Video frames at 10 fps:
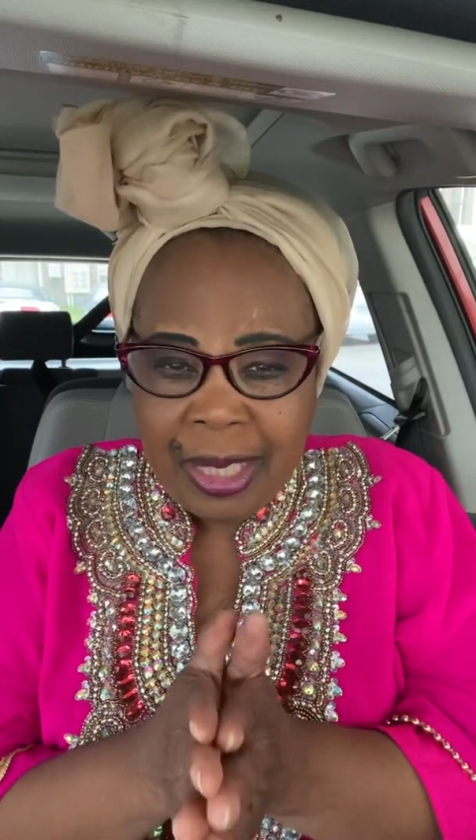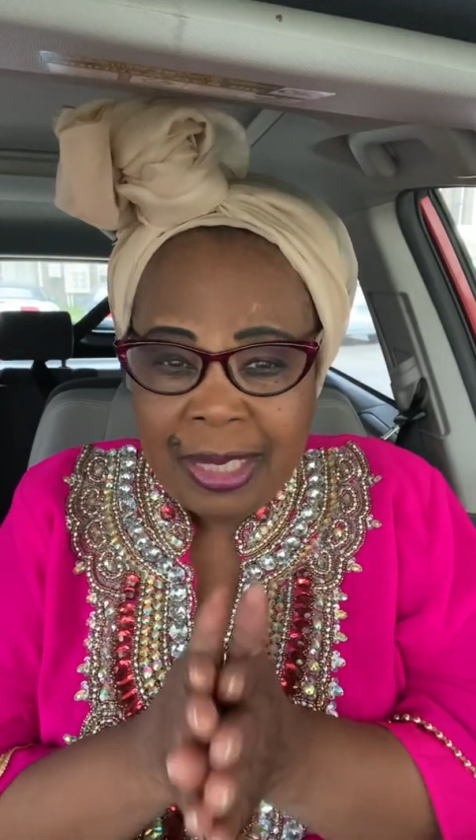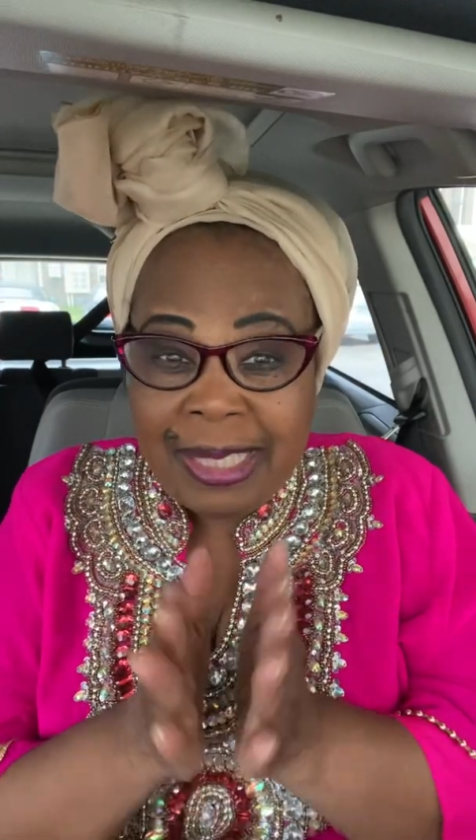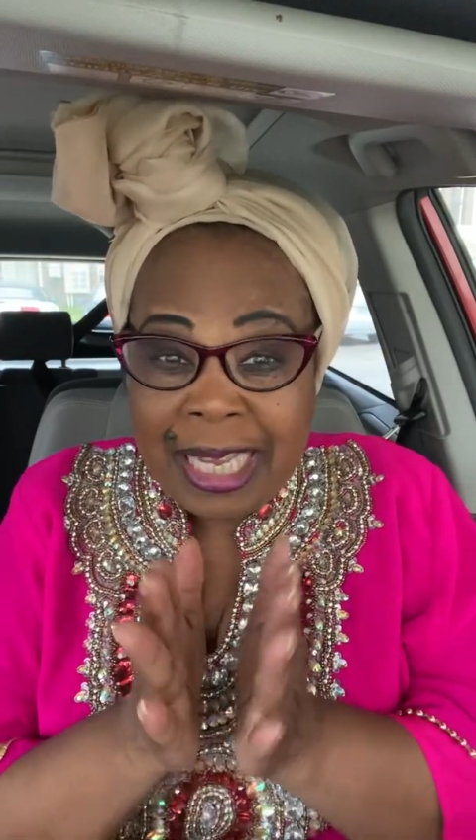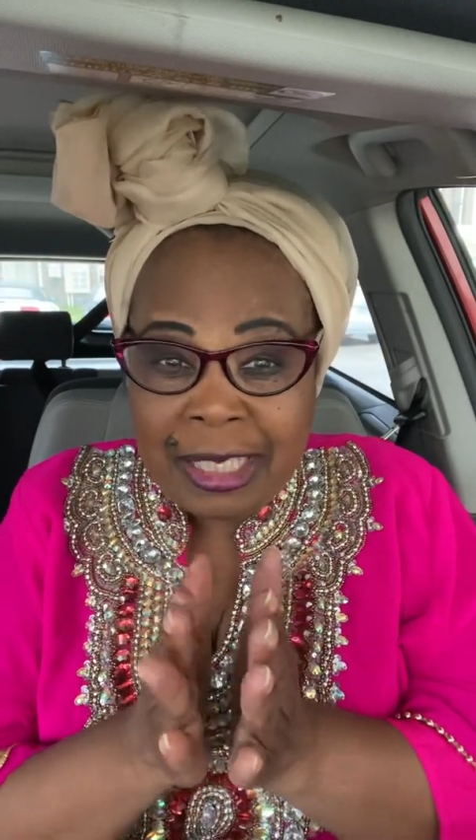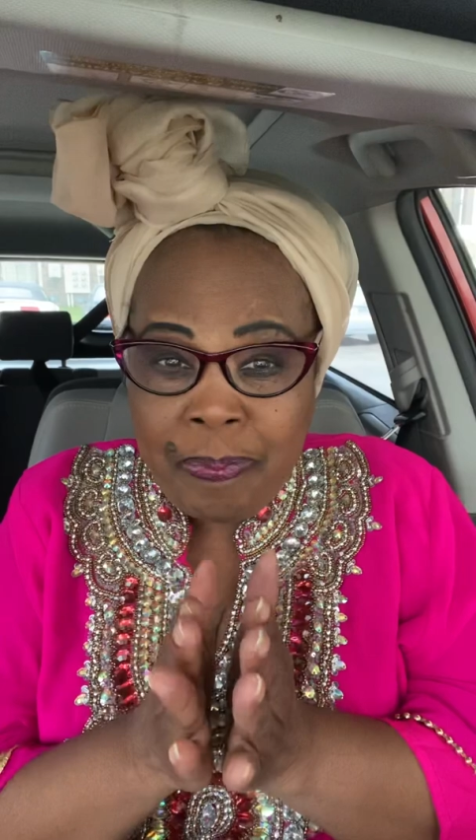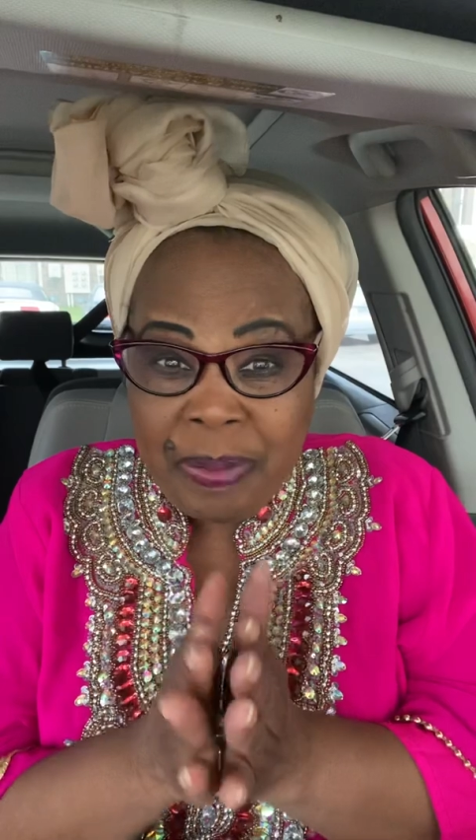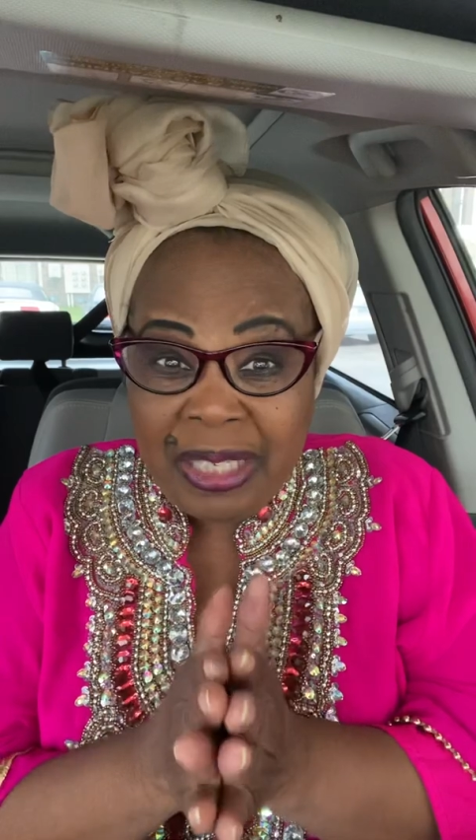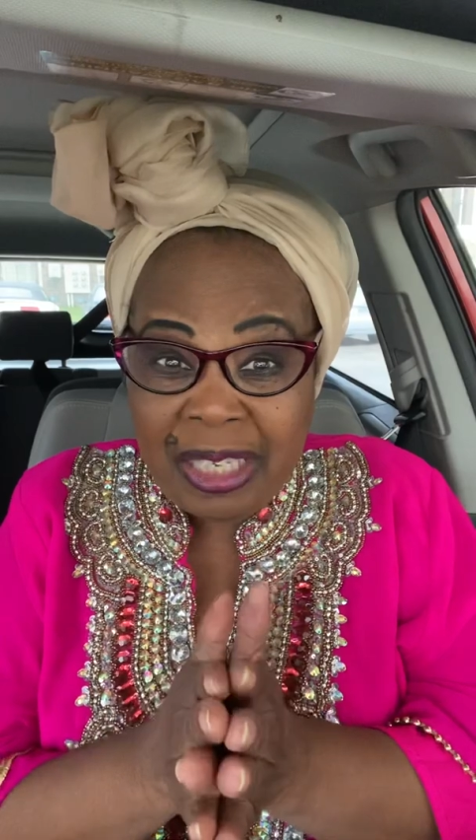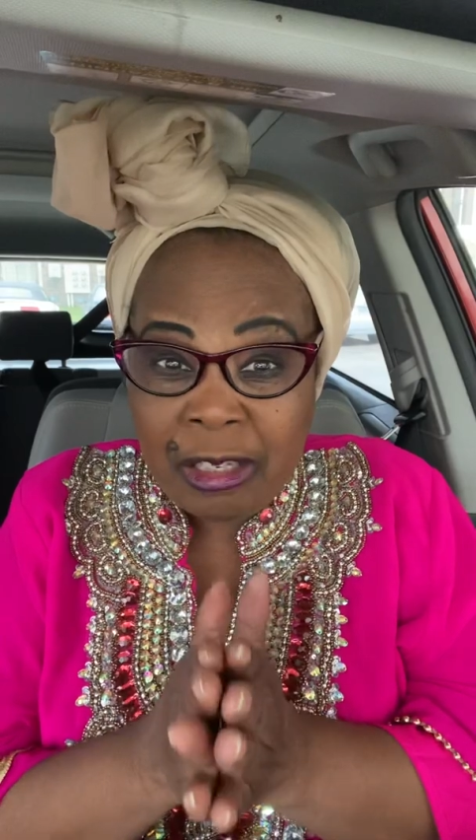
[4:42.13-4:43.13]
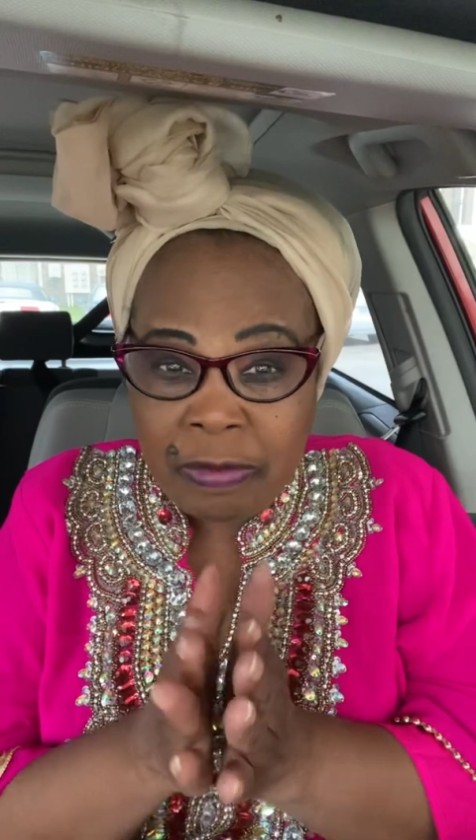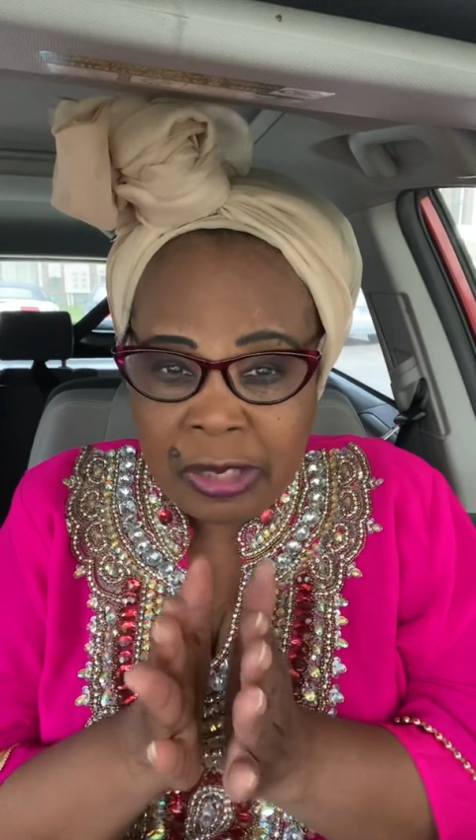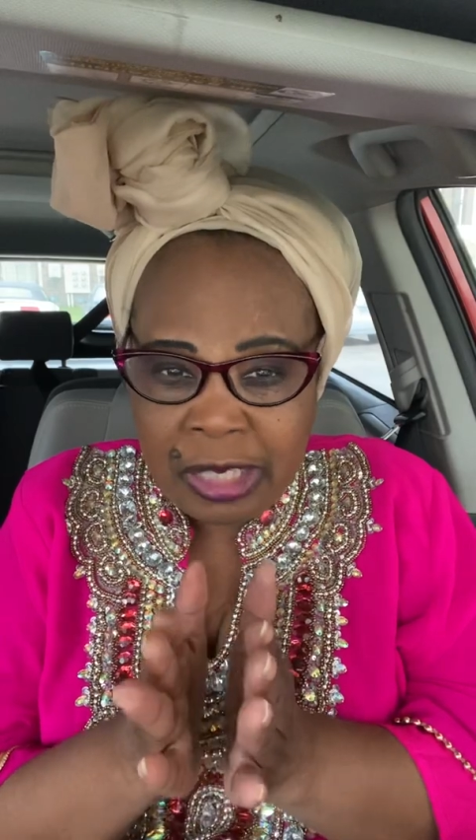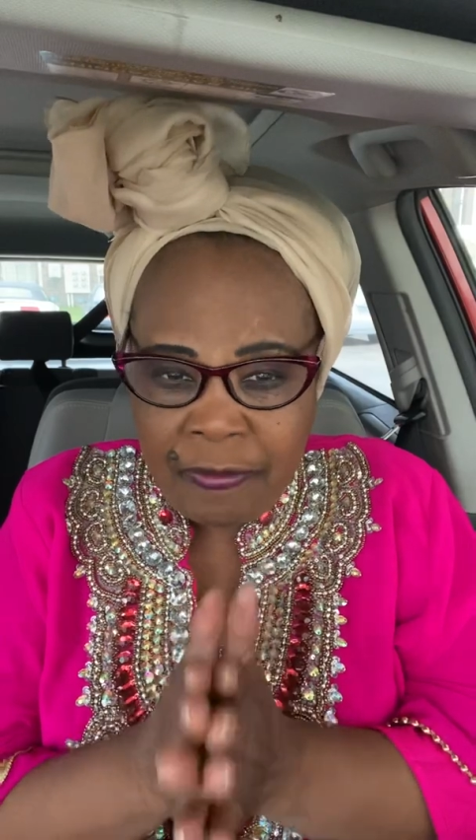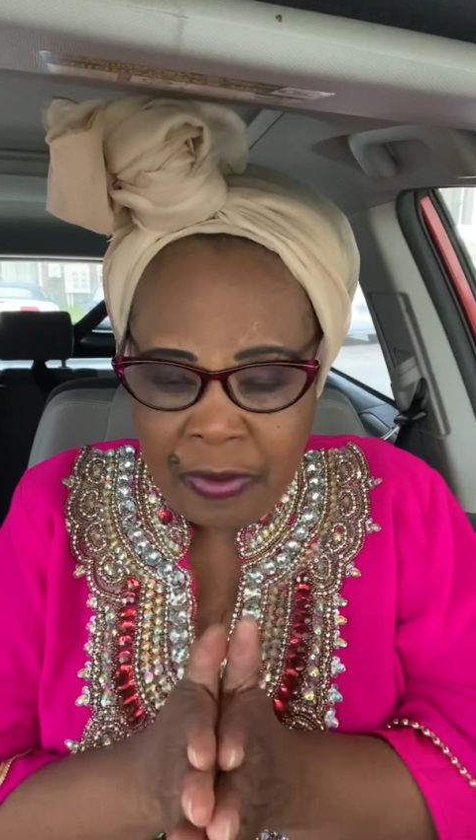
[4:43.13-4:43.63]
30 pieces of
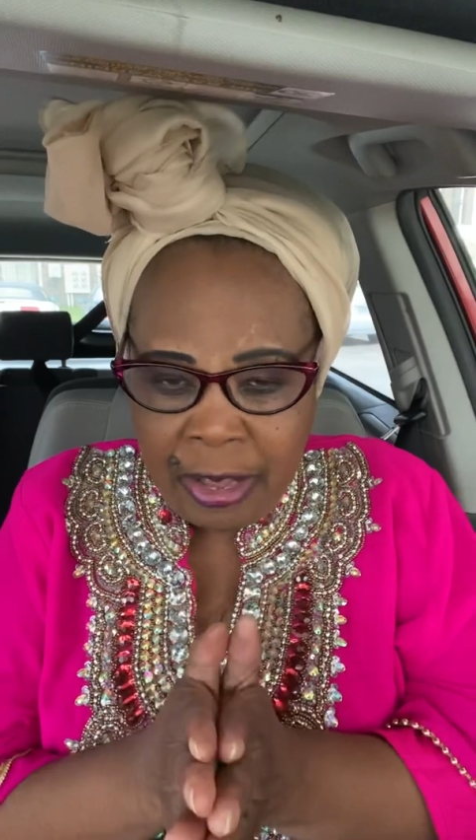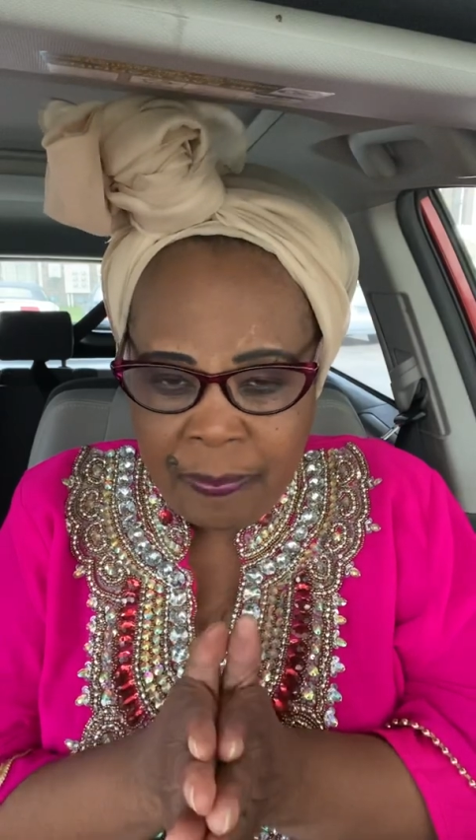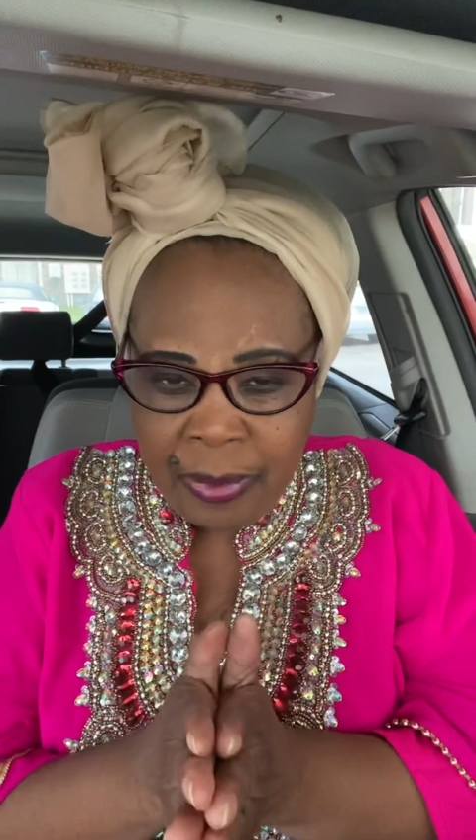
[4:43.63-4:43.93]
silver.